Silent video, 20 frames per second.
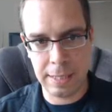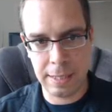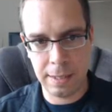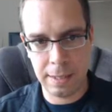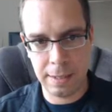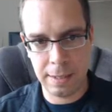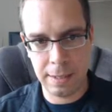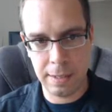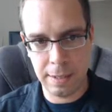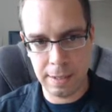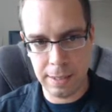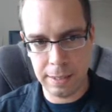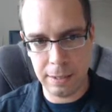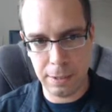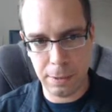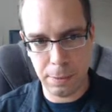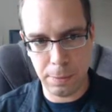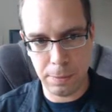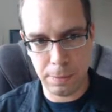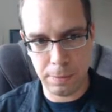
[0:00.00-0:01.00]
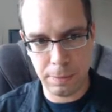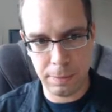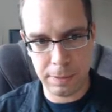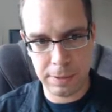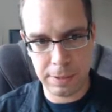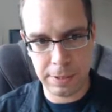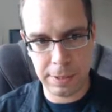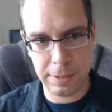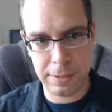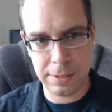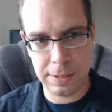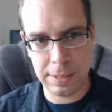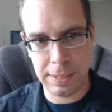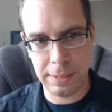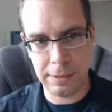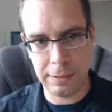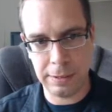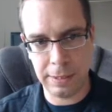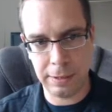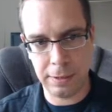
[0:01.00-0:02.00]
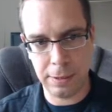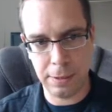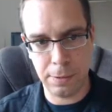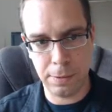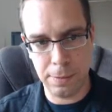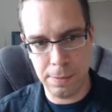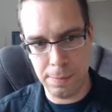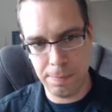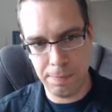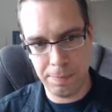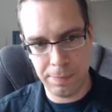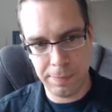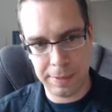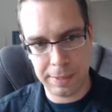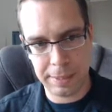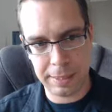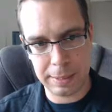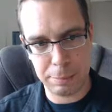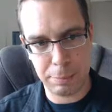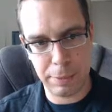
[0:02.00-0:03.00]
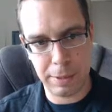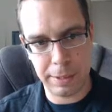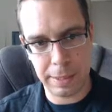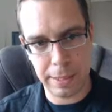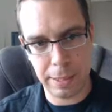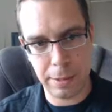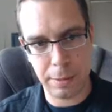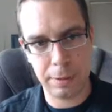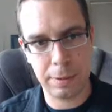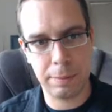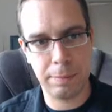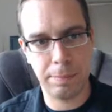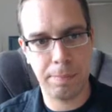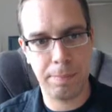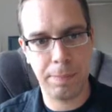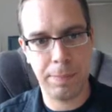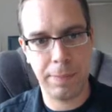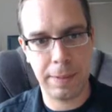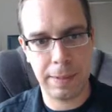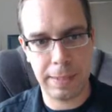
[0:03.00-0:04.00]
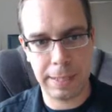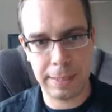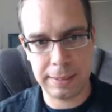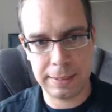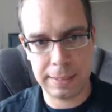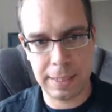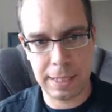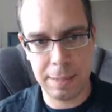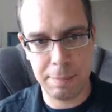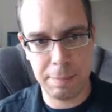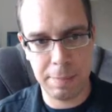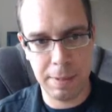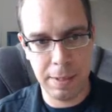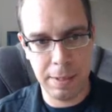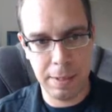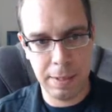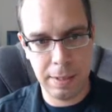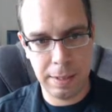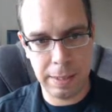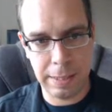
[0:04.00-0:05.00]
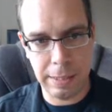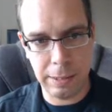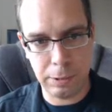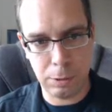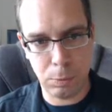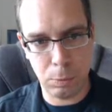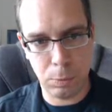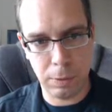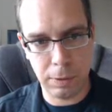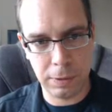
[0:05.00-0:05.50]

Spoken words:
hello. So there's yield hello, and it gets printed out. The next time, yield world,